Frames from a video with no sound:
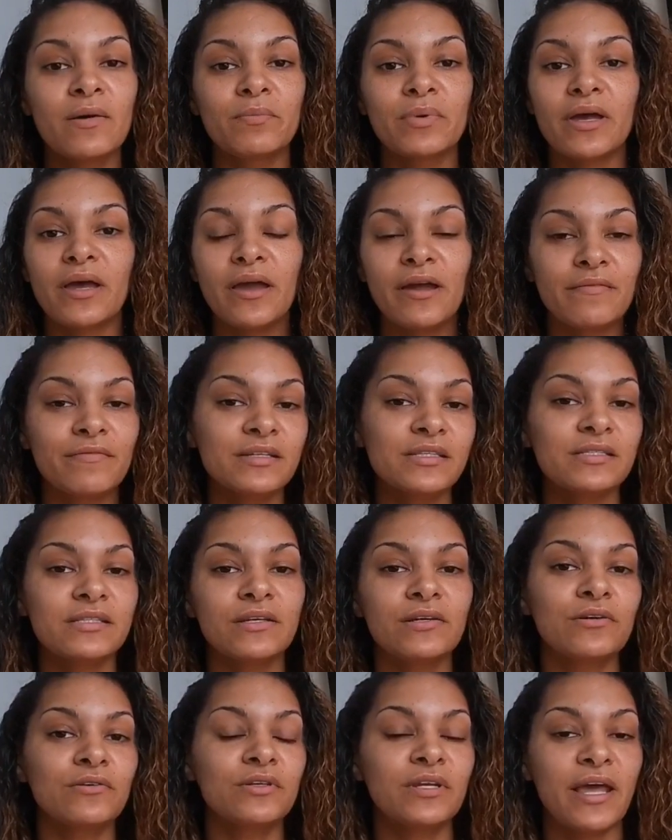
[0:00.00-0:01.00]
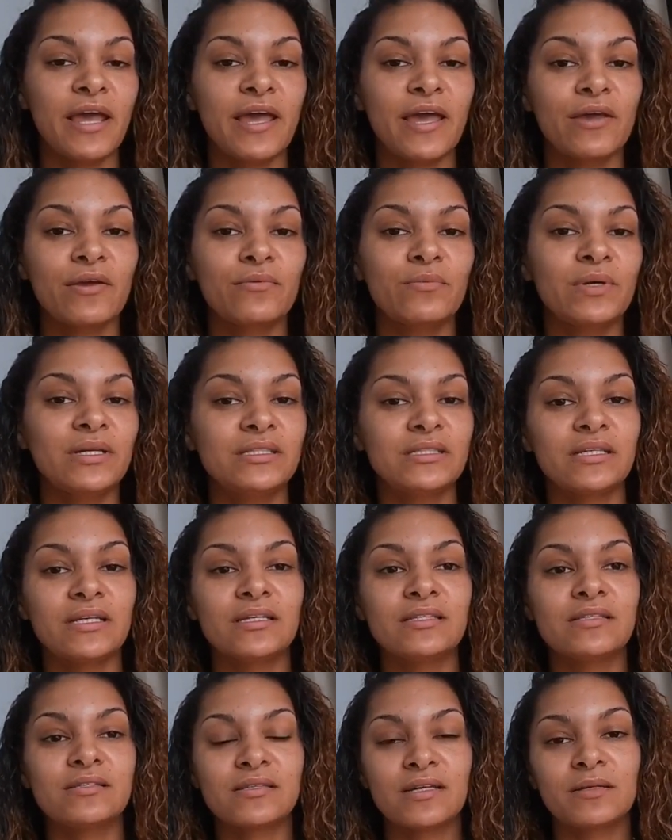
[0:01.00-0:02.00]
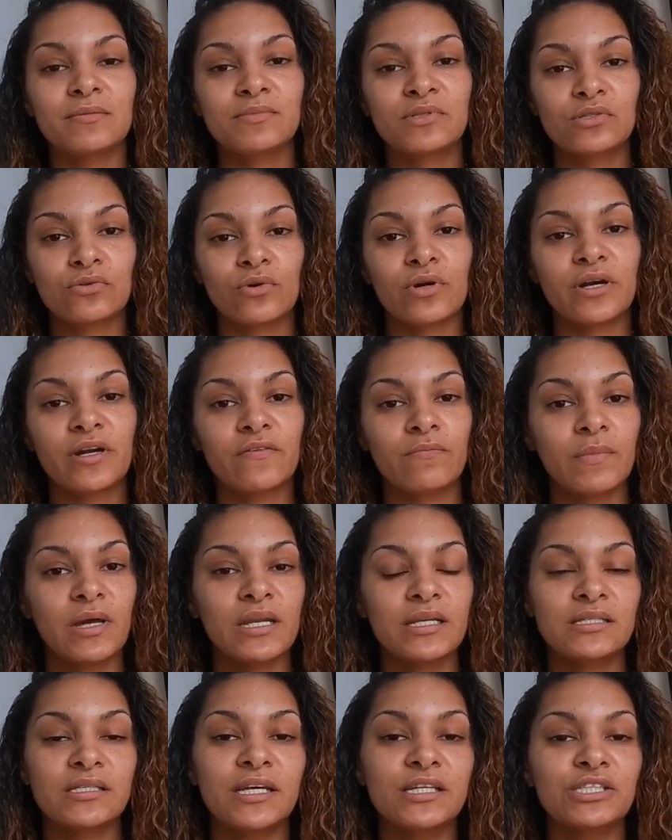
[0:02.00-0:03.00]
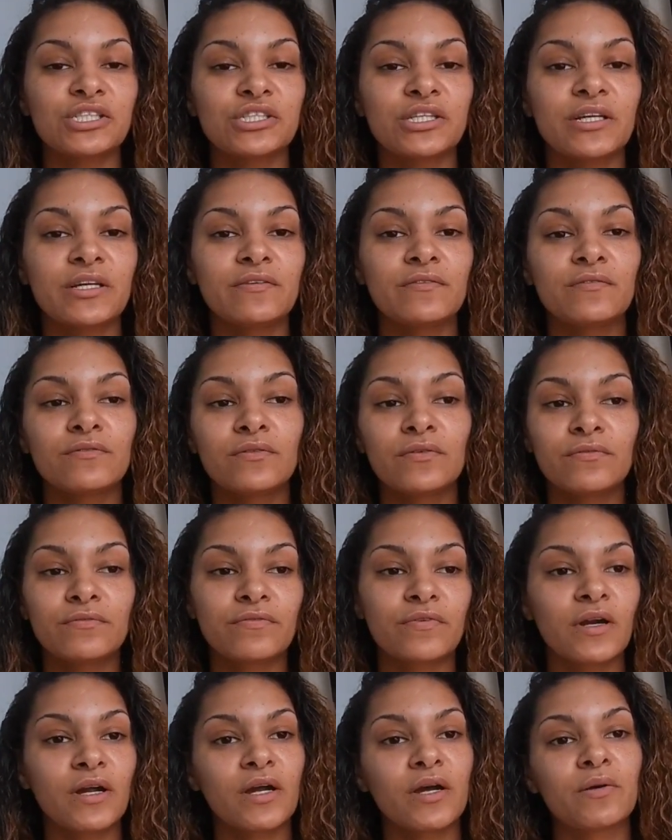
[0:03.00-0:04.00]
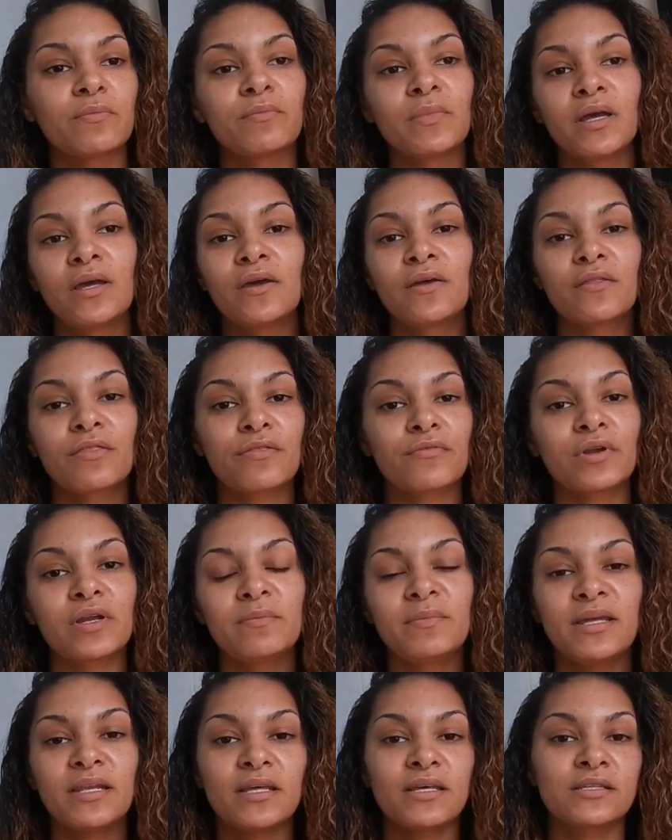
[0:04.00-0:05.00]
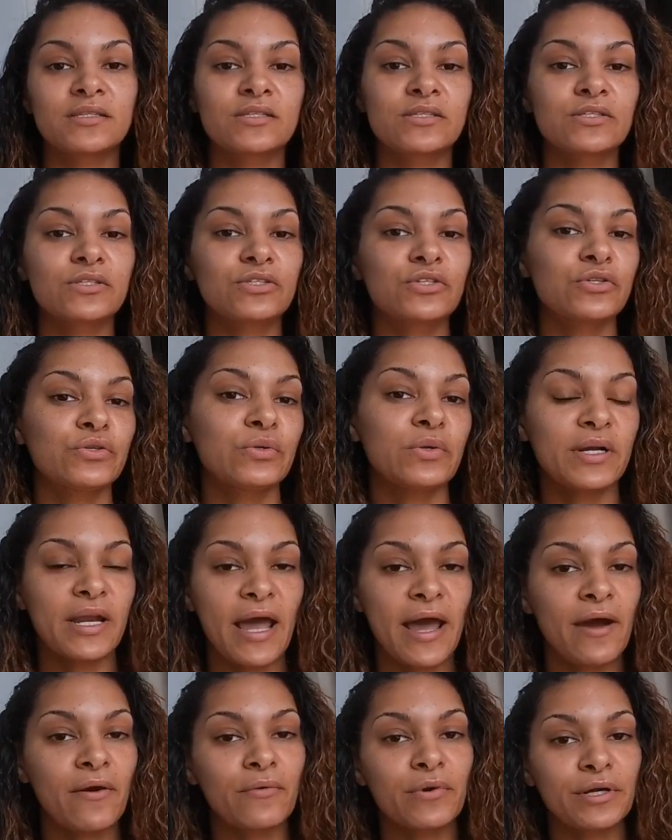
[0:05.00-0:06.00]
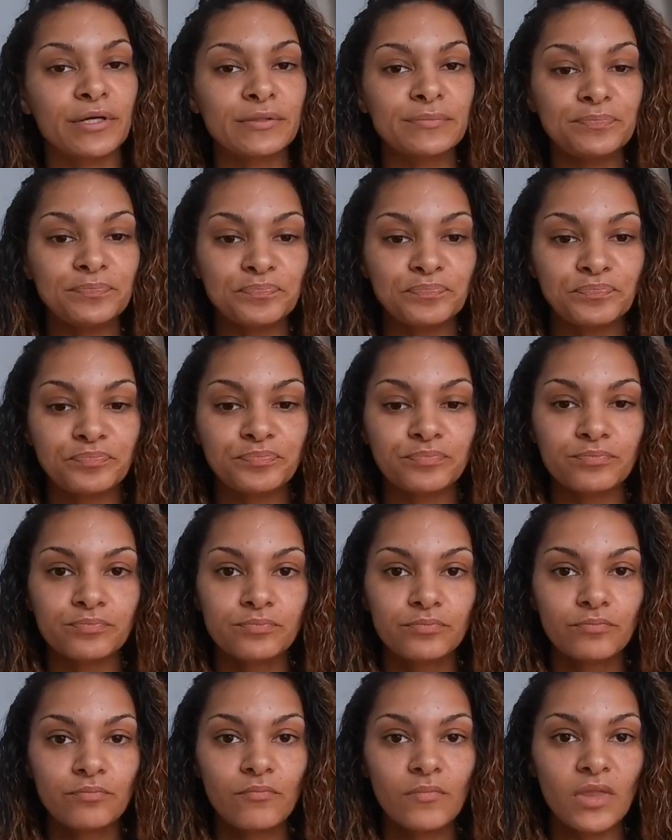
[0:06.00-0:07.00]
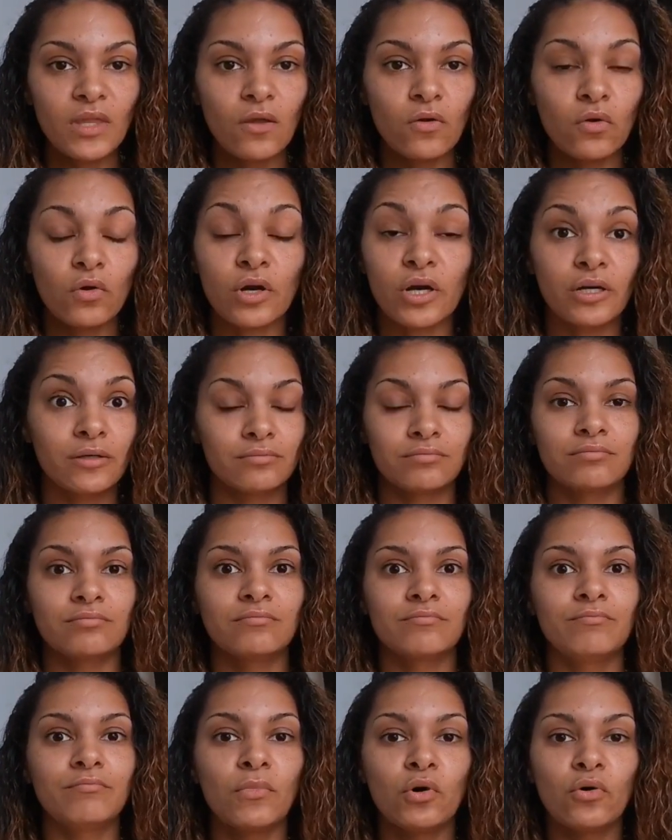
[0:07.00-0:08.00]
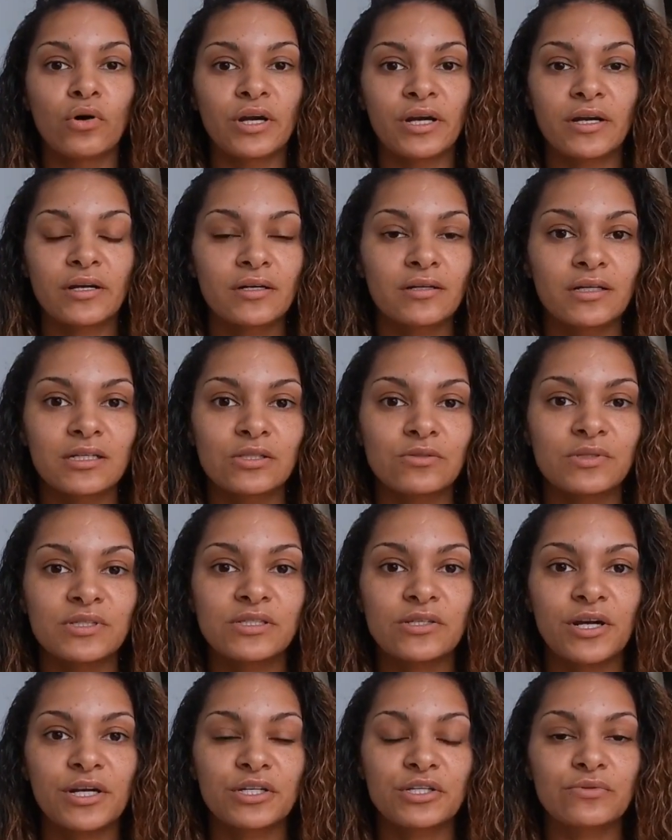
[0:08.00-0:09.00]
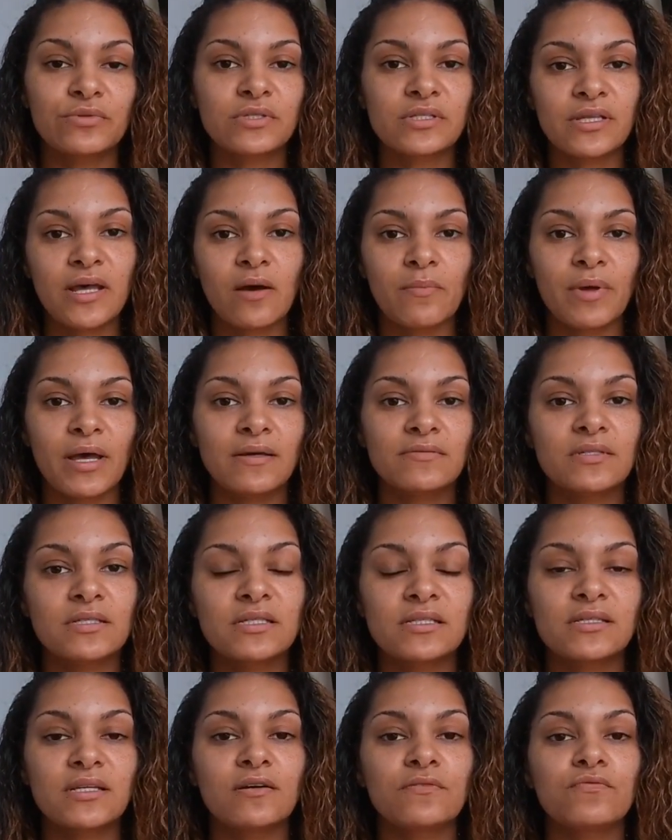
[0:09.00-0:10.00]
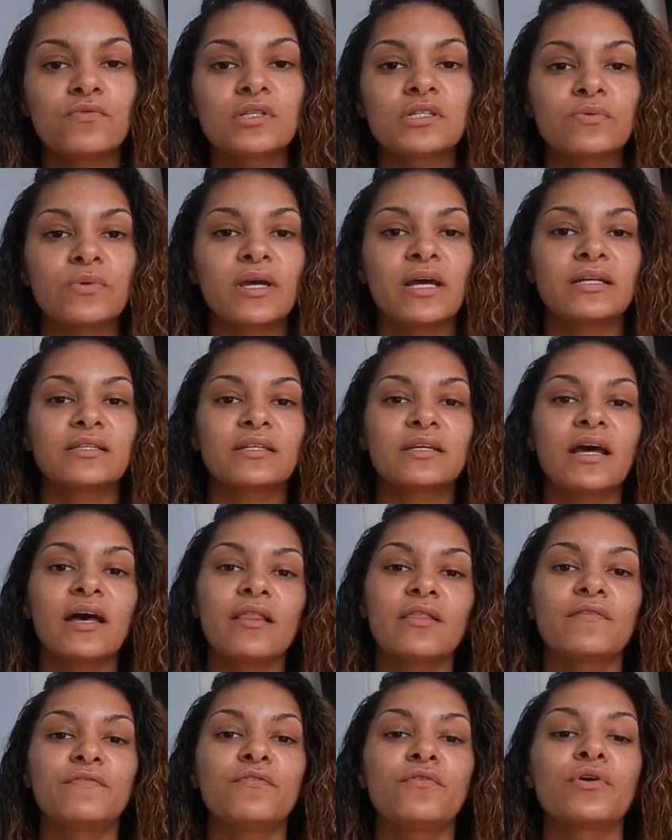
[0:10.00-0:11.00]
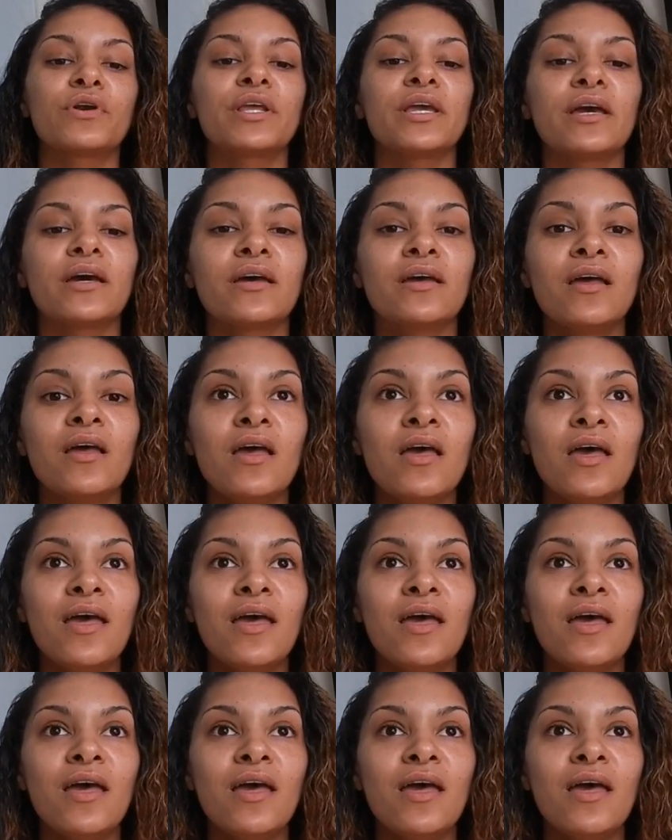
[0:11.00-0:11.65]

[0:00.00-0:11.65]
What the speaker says: But every single day we did some sort of meditation, from 3 minutes to an hour or more, because we started doing sound baths and stuff once we got to California.